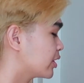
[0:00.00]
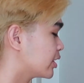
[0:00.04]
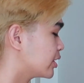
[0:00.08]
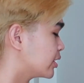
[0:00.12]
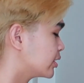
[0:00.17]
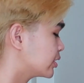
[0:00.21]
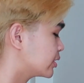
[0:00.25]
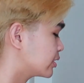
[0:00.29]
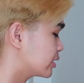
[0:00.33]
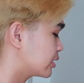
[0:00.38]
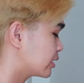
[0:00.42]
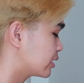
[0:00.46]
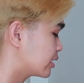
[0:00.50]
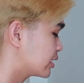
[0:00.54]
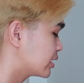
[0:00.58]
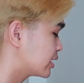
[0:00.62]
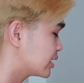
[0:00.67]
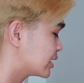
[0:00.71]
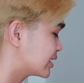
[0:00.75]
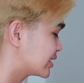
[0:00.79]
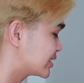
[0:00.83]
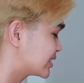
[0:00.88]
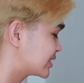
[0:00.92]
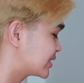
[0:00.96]
on
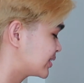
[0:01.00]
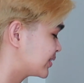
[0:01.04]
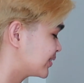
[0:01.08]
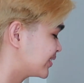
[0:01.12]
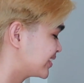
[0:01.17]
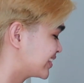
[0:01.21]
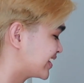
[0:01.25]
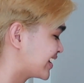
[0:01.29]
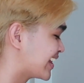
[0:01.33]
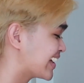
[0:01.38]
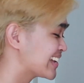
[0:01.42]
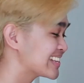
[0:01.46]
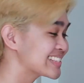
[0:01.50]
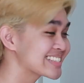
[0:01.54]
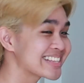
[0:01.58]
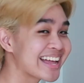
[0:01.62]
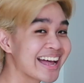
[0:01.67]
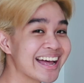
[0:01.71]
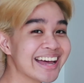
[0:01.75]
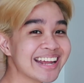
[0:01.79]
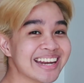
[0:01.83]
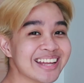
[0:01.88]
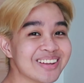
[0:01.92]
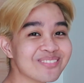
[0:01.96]
to the next
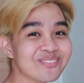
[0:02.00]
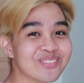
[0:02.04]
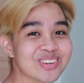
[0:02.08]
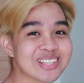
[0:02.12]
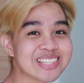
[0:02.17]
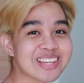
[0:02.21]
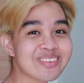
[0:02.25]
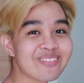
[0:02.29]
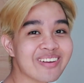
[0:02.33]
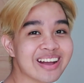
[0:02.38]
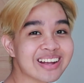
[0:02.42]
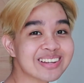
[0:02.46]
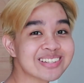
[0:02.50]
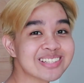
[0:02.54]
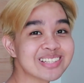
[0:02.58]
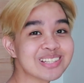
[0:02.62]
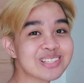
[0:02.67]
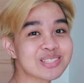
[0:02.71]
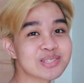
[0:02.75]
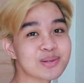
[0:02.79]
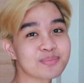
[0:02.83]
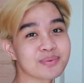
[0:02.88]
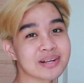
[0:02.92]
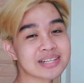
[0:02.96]
item, which I'm
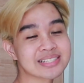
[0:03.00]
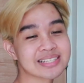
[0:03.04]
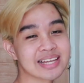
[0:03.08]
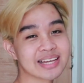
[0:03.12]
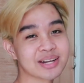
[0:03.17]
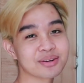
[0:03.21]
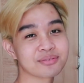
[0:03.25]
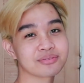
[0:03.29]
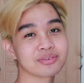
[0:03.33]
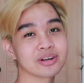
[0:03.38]
actually super excited